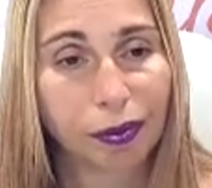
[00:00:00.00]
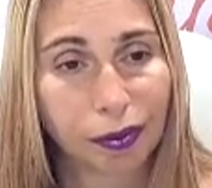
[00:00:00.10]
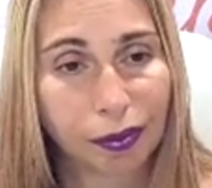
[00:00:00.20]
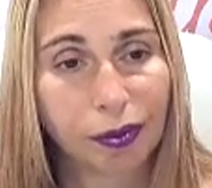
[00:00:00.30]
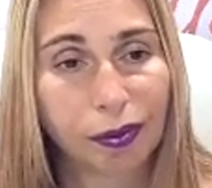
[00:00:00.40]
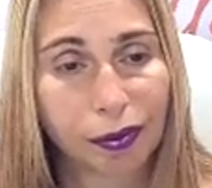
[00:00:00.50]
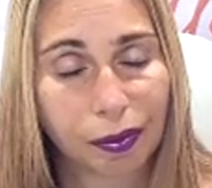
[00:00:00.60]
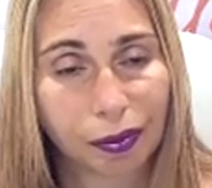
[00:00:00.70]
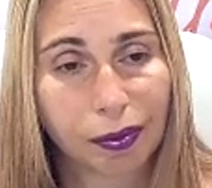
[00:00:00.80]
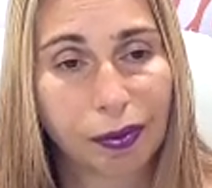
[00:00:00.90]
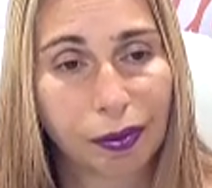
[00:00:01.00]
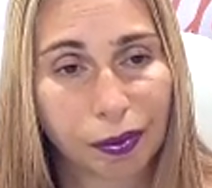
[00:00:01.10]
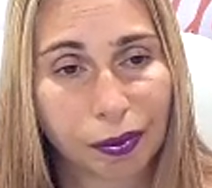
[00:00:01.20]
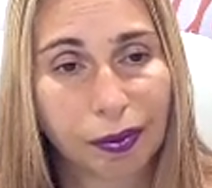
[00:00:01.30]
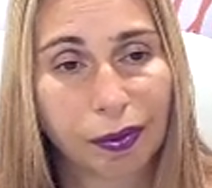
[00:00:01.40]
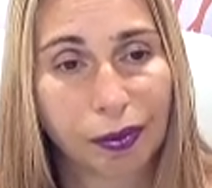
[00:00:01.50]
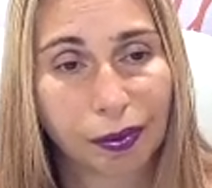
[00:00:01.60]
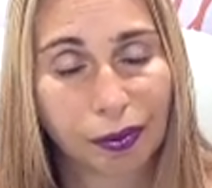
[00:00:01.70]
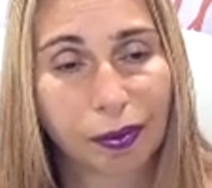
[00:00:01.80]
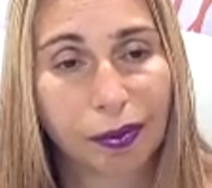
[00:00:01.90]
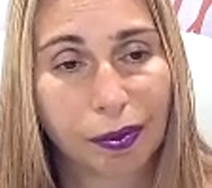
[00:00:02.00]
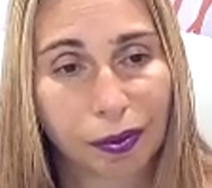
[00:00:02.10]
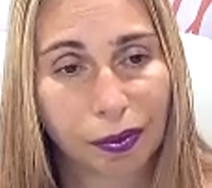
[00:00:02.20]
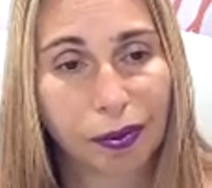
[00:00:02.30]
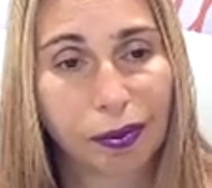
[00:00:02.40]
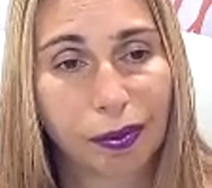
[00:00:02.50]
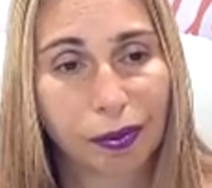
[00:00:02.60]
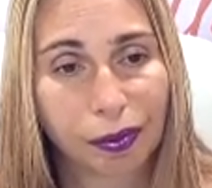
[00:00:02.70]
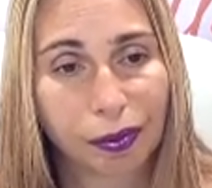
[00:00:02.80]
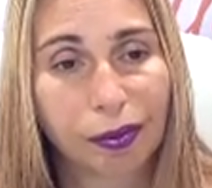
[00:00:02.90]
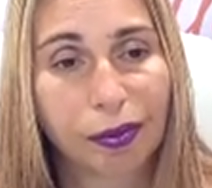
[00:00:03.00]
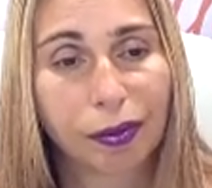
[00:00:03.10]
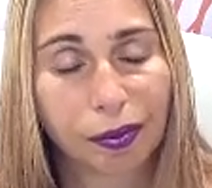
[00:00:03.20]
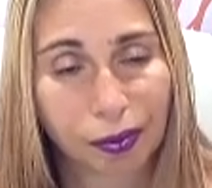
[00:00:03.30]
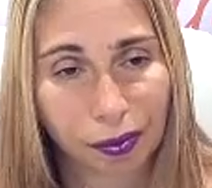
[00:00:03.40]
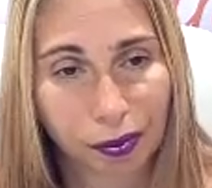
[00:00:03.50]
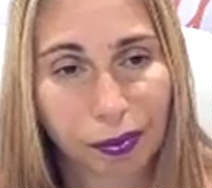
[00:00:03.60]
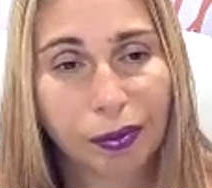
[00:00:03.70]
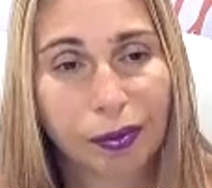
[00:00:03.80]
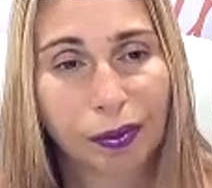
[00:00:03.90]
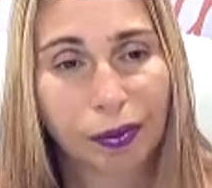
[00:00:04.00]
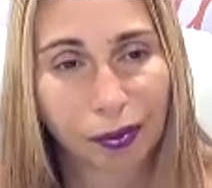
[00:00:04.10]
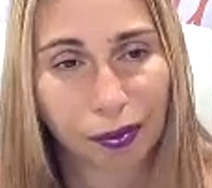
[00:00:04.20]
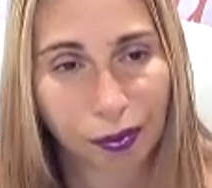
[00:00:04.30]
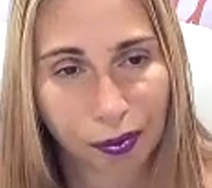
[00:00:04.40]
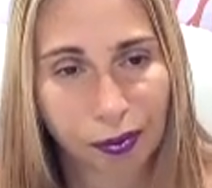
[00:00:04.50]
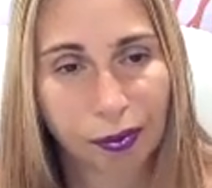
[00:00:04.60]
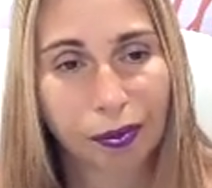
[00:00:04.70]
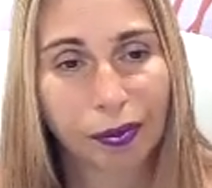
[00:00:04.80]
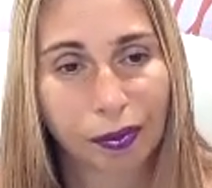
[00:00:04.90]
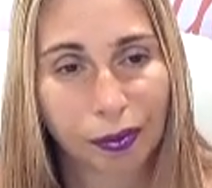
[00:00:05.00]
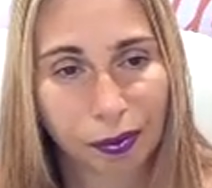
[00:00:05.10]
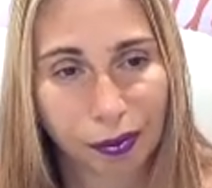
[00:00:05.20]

No words are spoken by the person on screen.